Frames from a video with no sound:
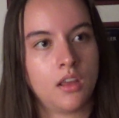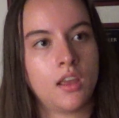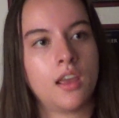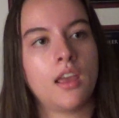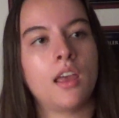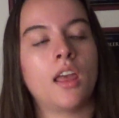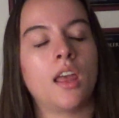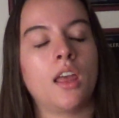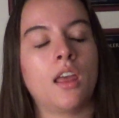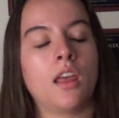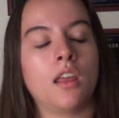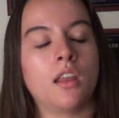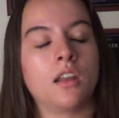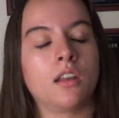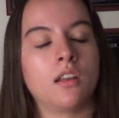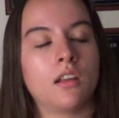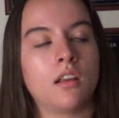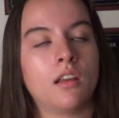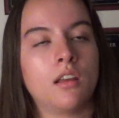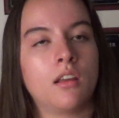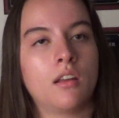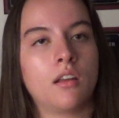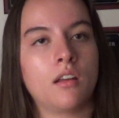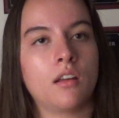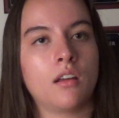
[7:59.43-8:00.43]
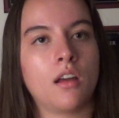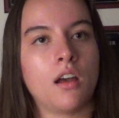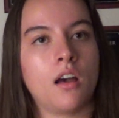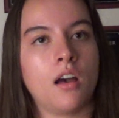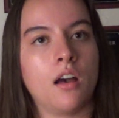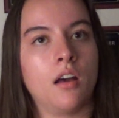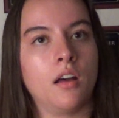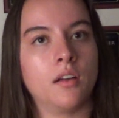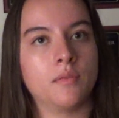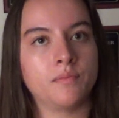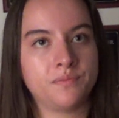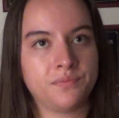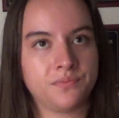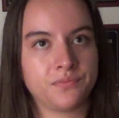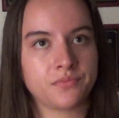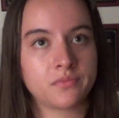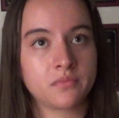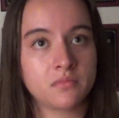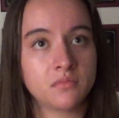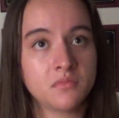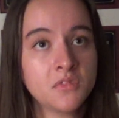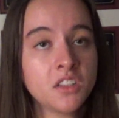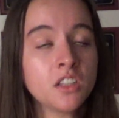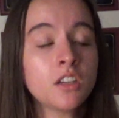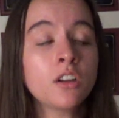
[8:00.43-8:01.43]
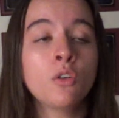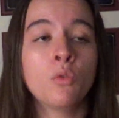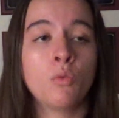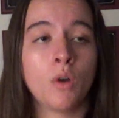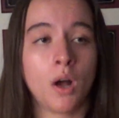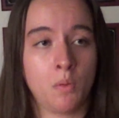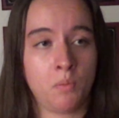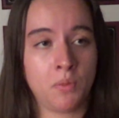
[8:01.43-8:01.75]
and well